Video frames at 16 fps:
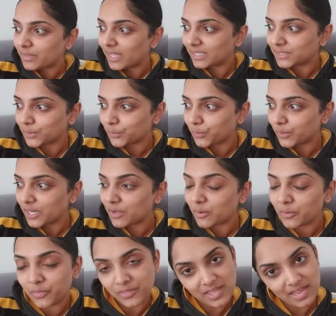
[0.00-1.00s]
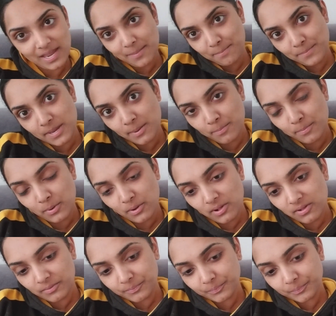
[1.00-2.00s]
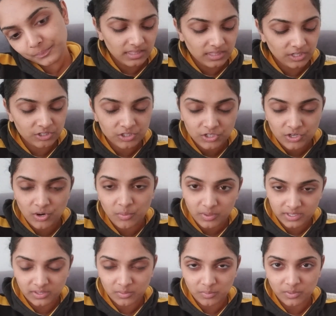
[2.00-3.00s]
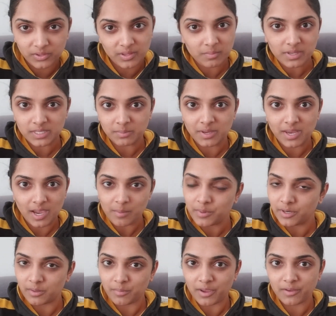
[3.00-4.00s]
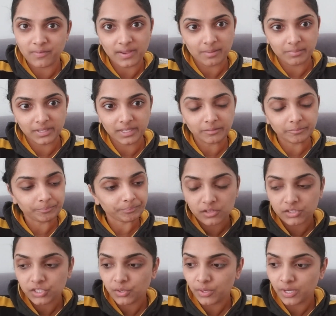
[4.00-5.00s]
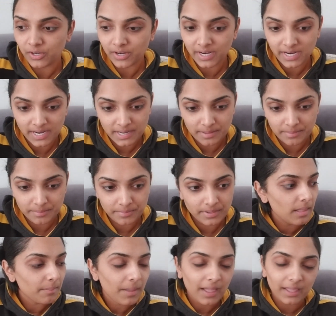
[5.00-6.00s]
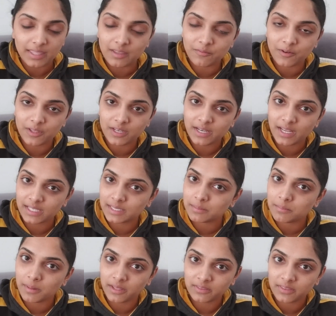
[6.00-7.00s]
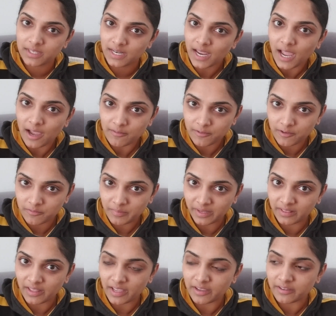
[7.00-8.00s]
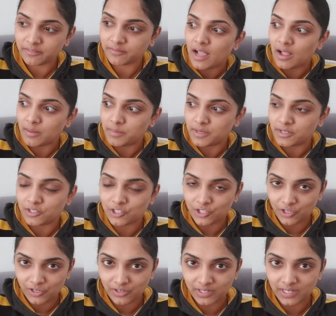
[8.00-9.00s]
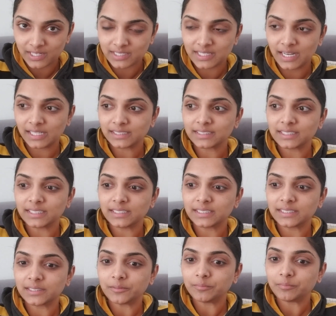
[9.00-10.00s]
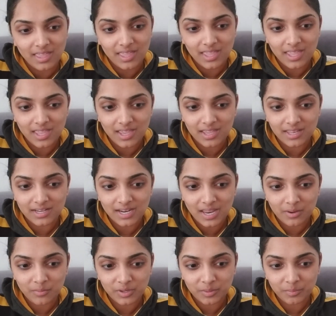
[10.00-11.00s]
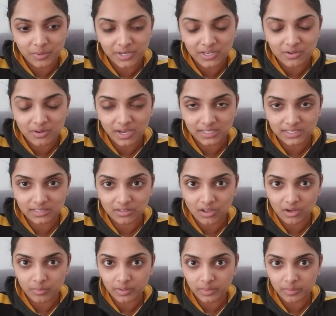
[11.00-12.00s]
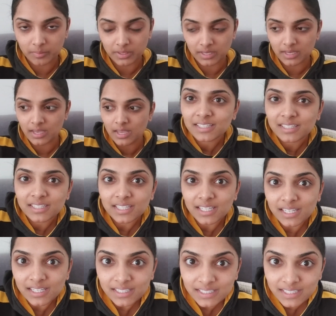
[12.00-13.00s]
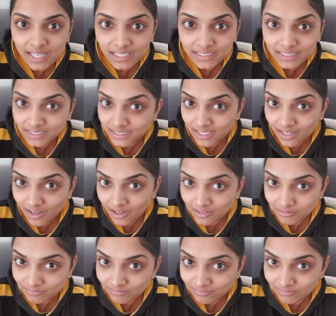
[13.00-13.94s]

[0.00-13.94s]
It's a real thing, people. There's no one in the world that makes me happier than my family. So here I am, packing for the next month and a half of my life. I'll be in Sugarland, Texas, and I want to bring you guys along with me. See you in Texas, y'all.